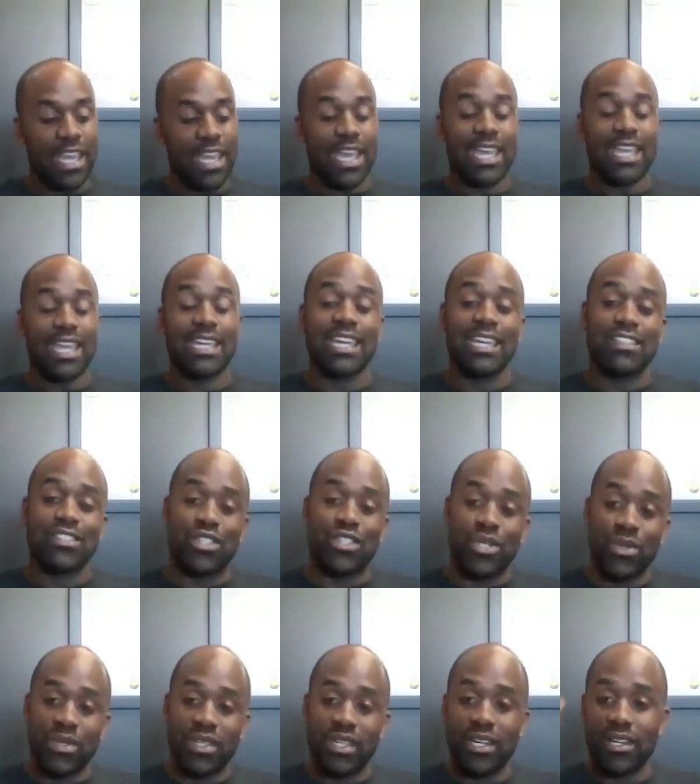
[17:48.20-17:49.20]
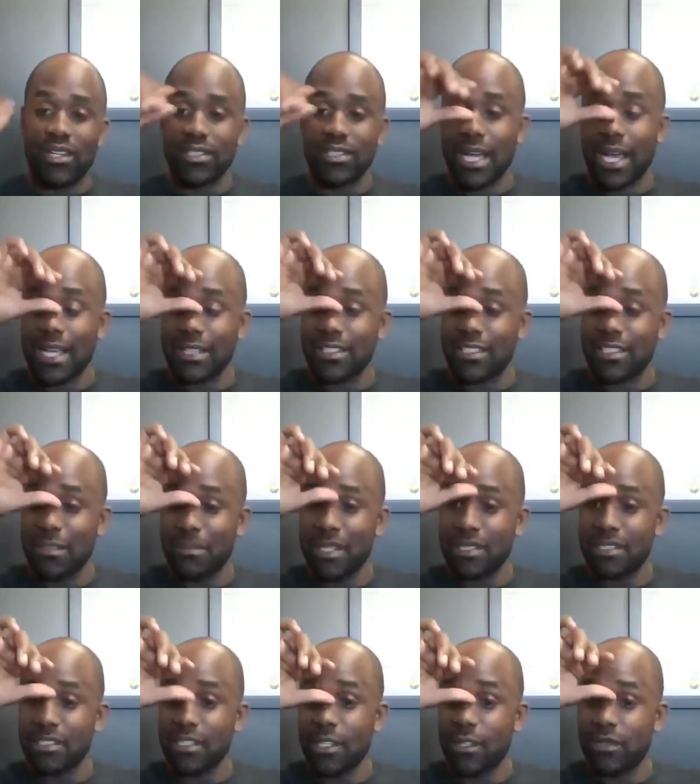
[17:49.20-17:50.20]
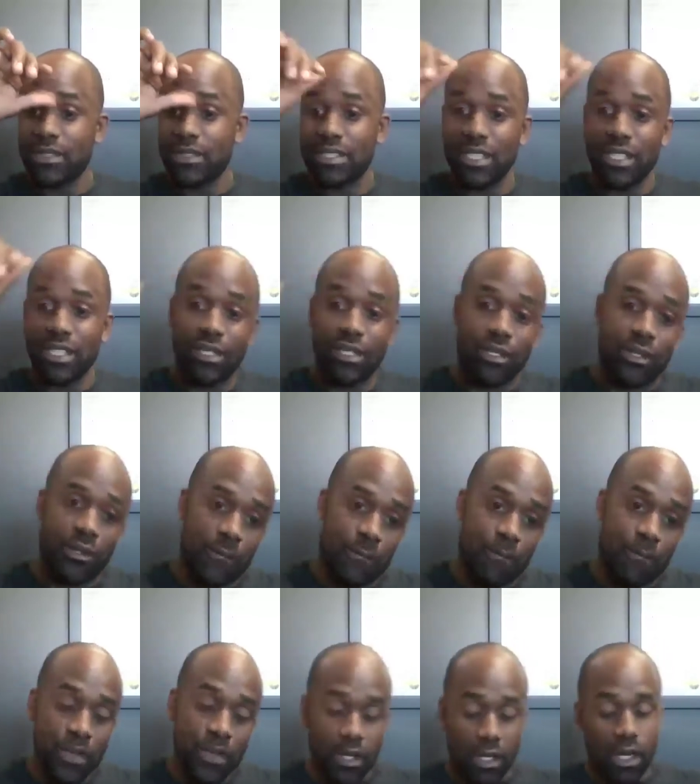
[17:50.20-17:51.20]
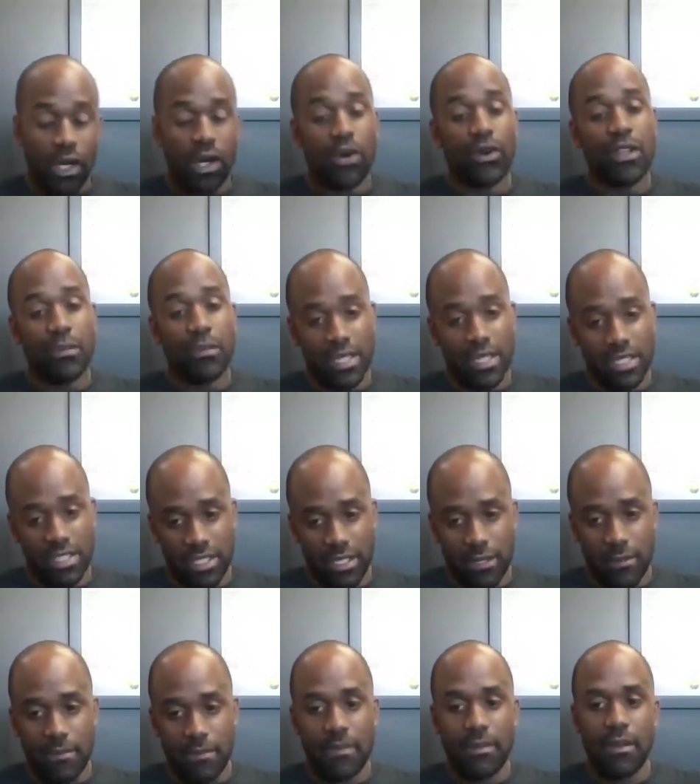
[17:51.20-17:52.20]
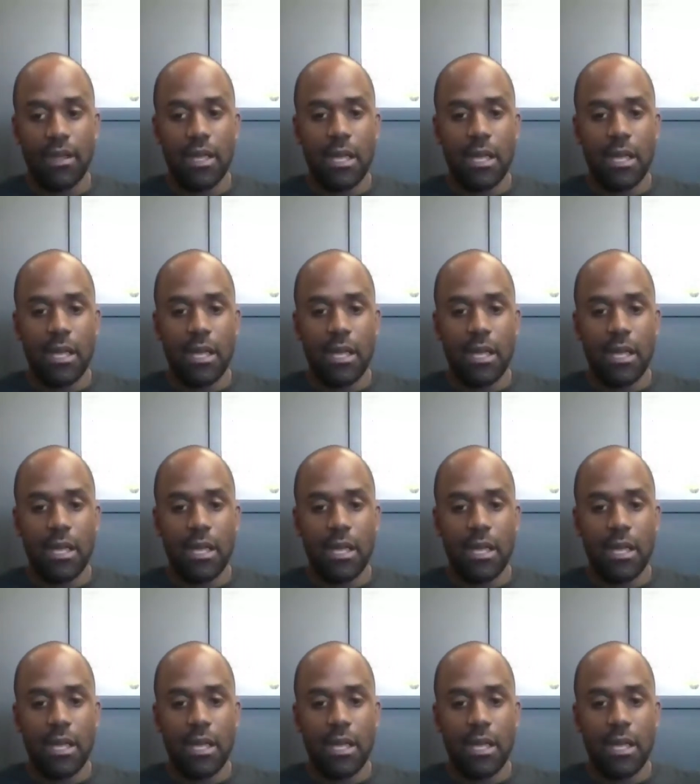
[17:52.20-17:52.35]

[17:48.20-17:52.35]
in, in two years, I see myself still owning my gym,